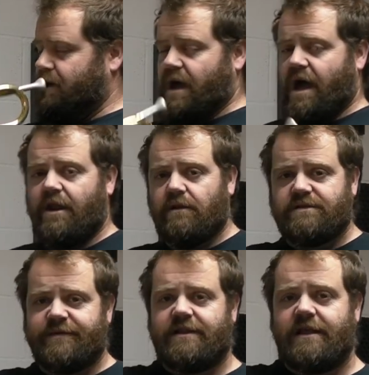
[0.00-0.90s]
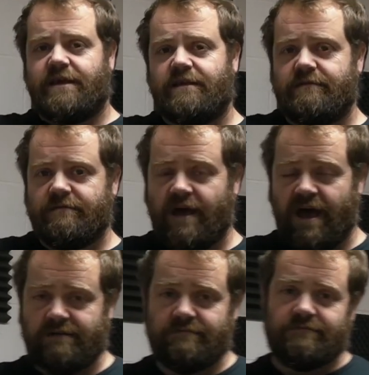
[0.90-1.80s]
And ultimately
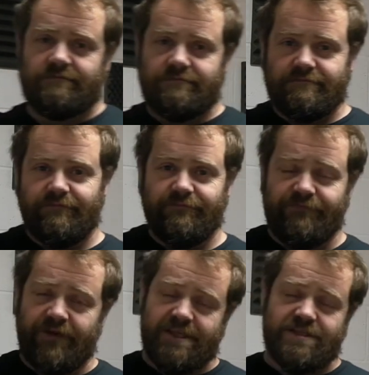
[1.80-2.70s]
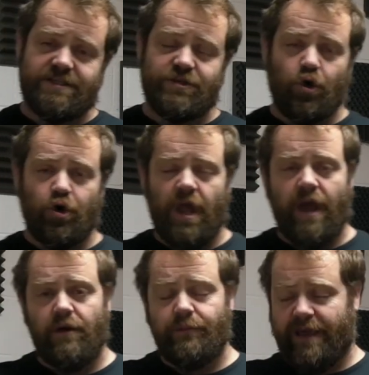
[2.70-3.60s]
that finishes on
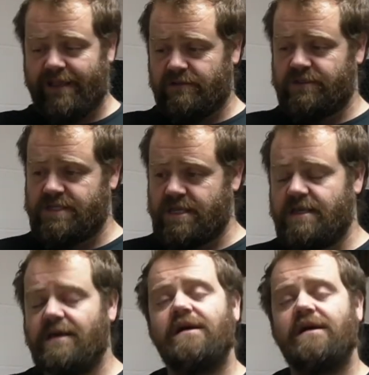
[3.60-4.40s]
our pedal C.